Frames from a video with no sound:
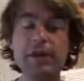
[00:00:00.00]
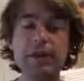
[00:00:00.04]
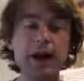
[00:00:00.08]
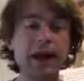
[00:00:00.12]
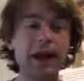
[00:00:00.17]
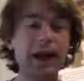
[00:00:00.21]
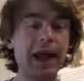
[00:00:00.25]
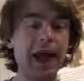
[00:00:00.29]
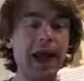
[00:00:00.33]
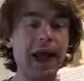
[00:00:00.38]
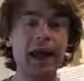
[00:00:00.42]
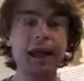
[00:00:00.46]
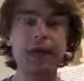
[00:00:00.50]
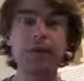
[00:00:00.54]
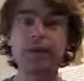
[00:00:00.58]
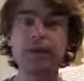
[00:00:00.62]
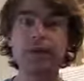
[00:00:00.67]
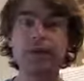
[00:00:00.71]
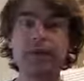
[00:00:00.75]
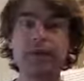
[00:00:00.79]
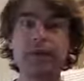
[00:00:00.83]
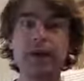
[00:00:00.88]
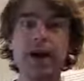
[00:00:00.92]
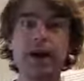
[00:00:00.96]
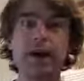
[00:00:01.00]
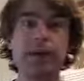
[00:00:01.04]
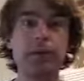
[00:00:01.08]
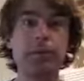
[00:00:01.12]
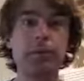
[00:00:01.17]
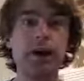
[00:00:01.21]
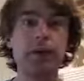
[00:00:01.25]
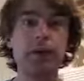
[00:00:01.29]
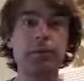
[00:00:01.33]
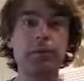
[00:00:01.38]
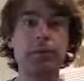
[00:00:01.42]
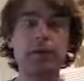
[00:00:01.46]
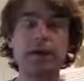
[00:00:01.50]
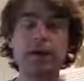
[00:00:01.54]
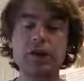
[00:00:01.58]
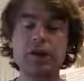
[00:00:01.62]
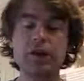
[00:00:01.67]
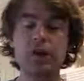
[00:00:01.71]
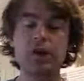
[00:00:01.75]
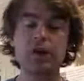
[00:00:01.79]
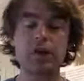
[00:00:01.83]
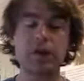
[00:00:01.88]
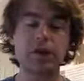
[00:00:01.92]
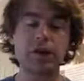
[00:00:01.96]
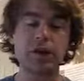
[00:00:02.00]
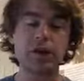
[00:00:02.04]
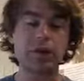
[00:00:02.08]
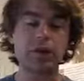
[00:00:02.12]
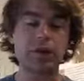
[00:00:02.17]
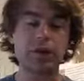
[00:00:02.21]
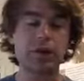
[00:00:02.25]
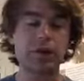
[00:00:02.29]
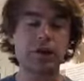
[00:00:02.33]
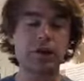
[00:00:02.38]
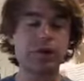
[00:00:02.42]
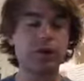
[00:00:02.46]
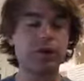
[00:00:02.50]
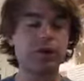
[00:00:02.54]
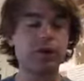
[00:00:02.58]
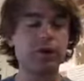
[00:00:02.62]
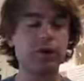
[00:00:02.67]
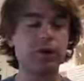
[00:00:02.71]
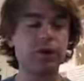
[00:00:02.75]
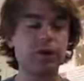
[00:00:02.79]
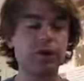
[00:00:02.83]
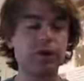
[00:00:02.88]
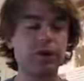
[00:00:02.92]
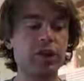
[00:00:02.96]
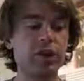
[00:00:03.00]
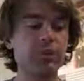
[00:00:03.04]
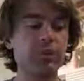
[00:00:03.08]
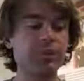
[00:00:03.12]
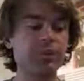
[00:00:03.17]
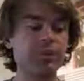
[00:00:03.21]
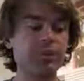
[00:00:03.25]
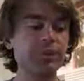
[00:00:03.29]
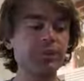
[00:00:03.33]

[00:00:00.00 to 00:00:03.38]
Again, it was attacked by the British during the American Revolution.